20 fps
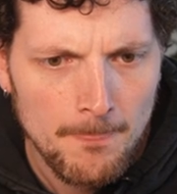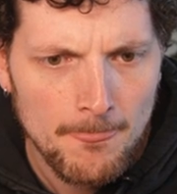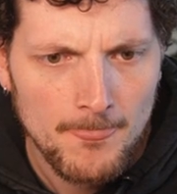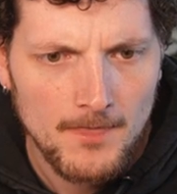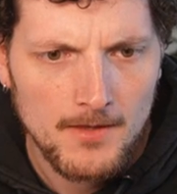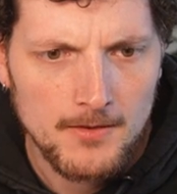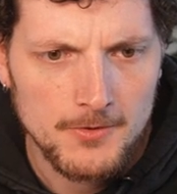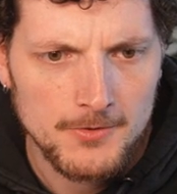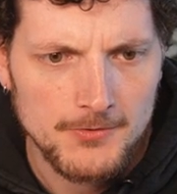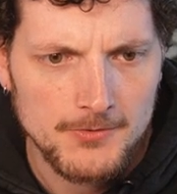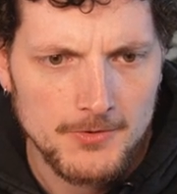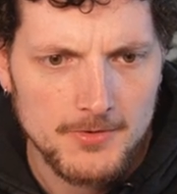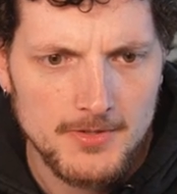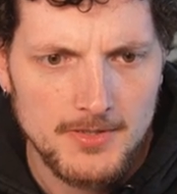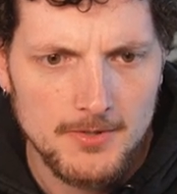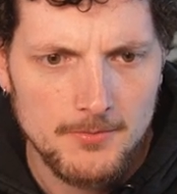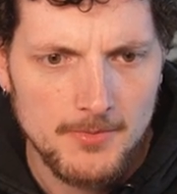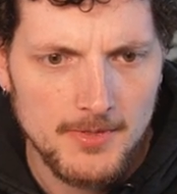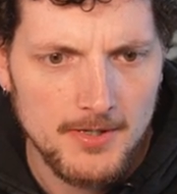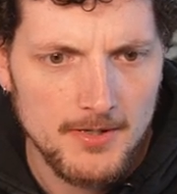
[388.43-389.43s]
And also
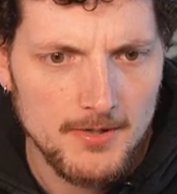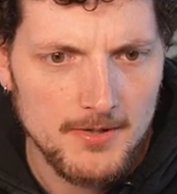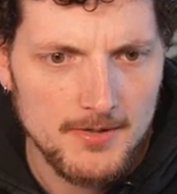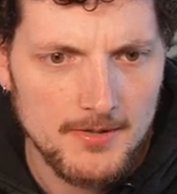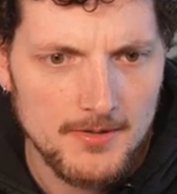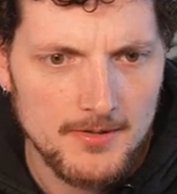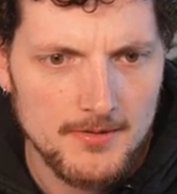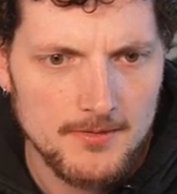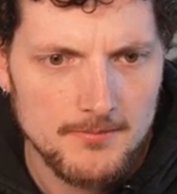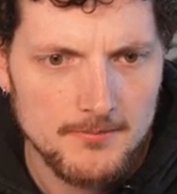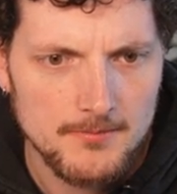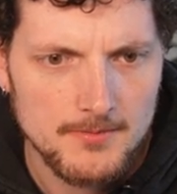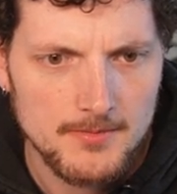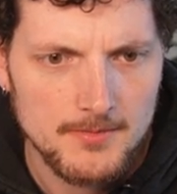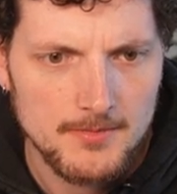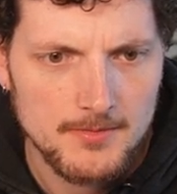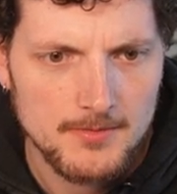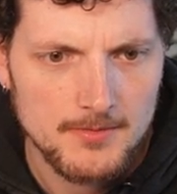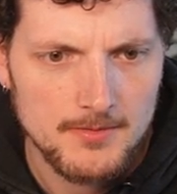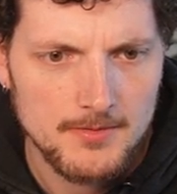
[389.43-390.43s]
here we
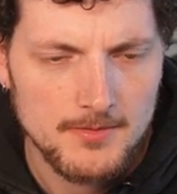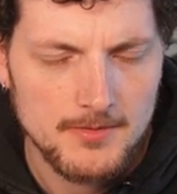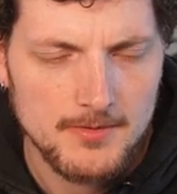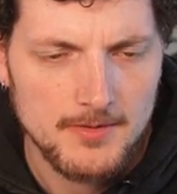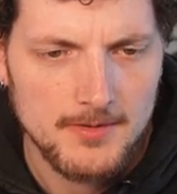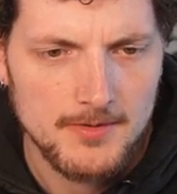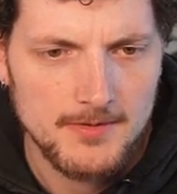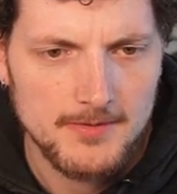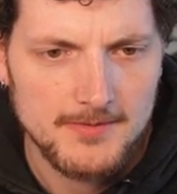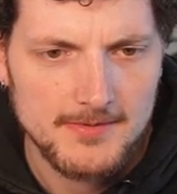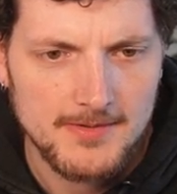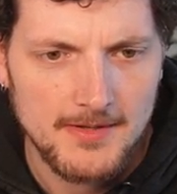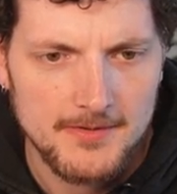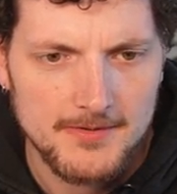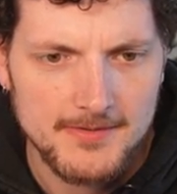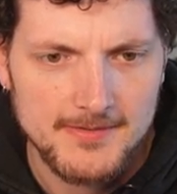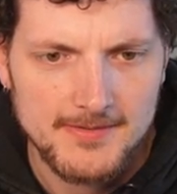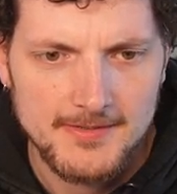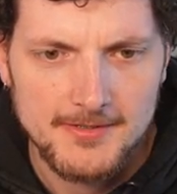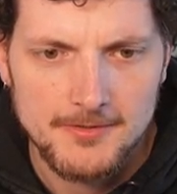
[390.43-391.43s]
start
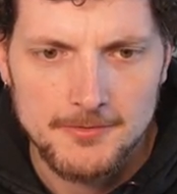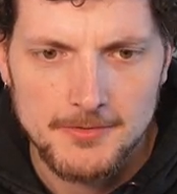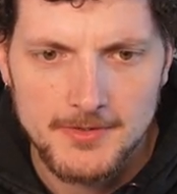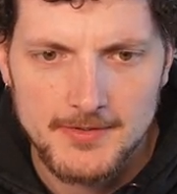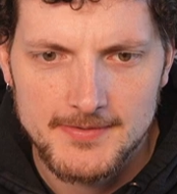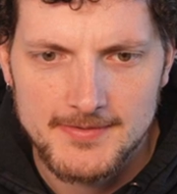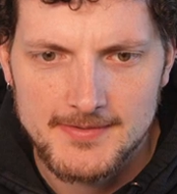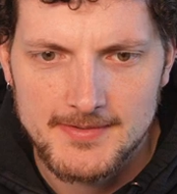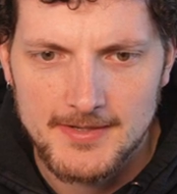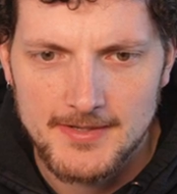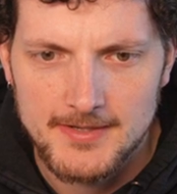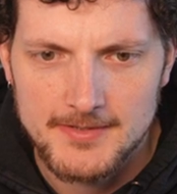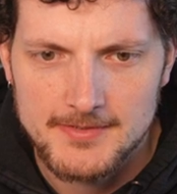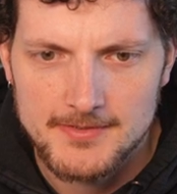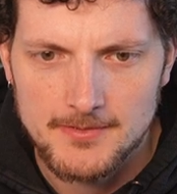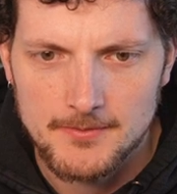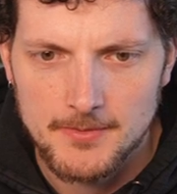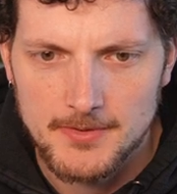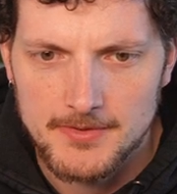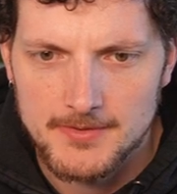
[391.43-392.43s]
this egui state
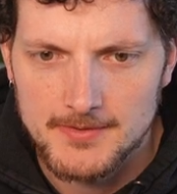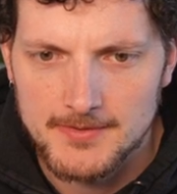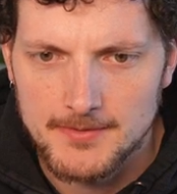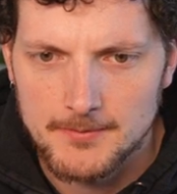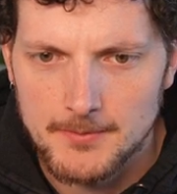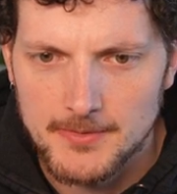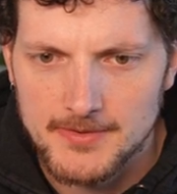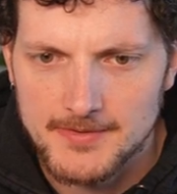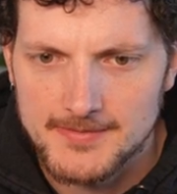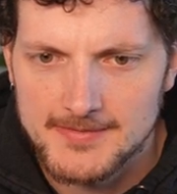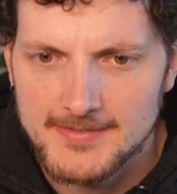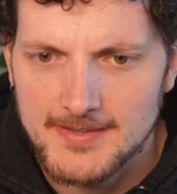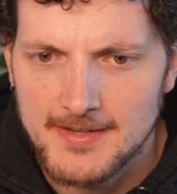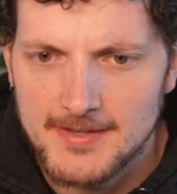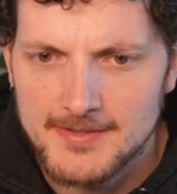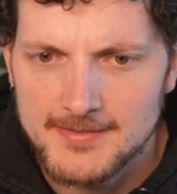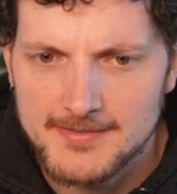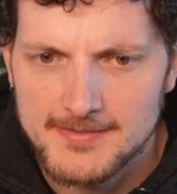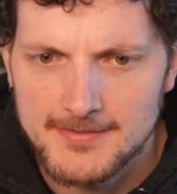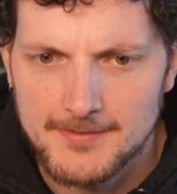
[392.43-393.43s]
with the
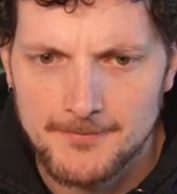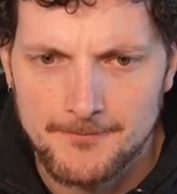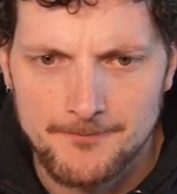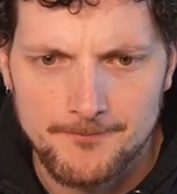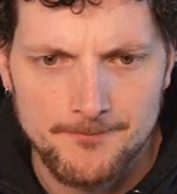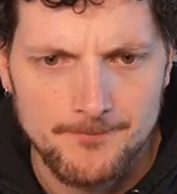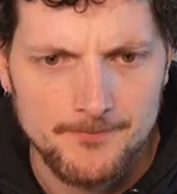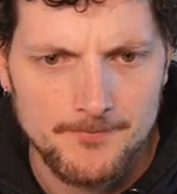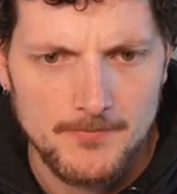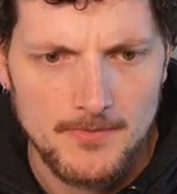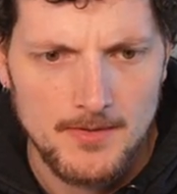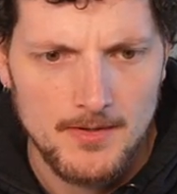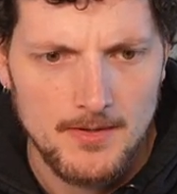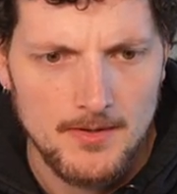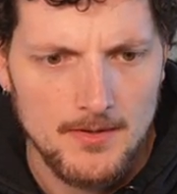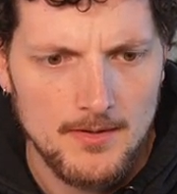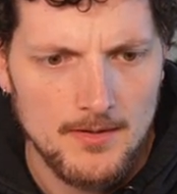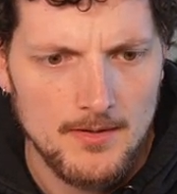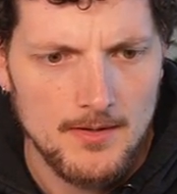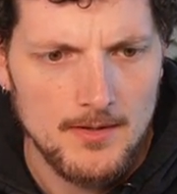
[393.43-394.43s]
size.
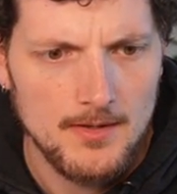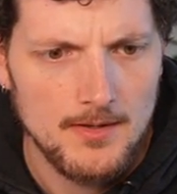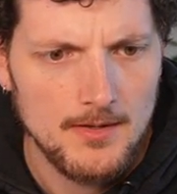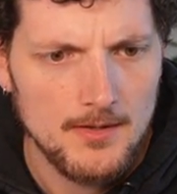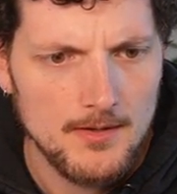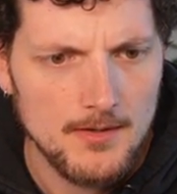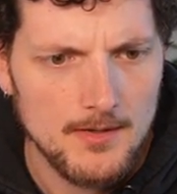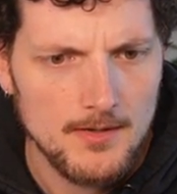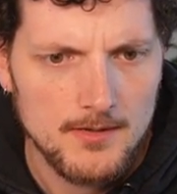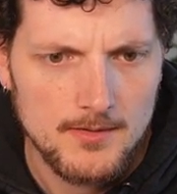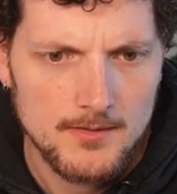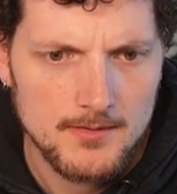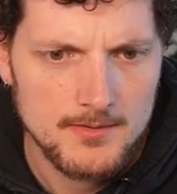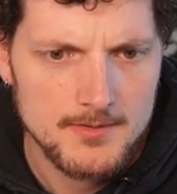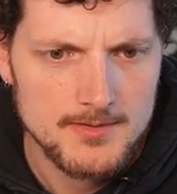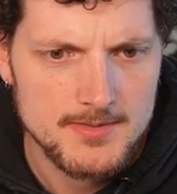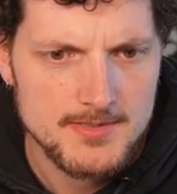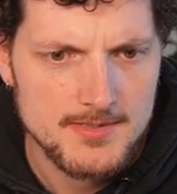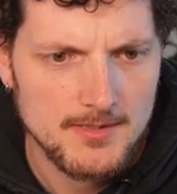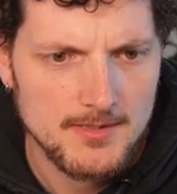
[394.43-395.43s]
And